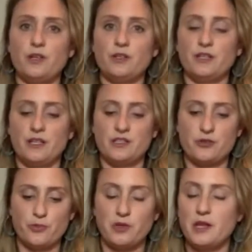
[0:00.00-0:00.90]
You're going to get to
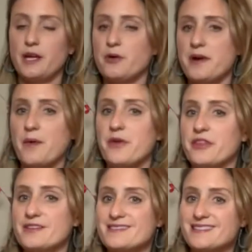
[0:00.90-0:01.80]
play around with
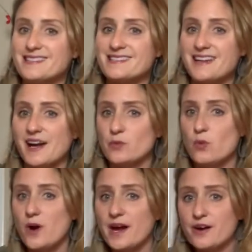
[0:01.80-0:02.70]
this to decide
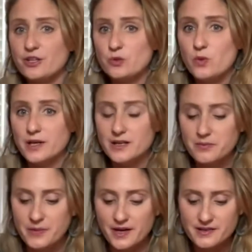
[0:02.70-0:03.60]
where you want it
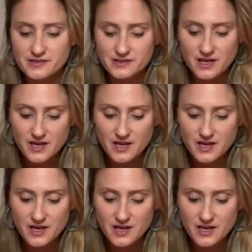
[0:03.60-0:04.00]
best.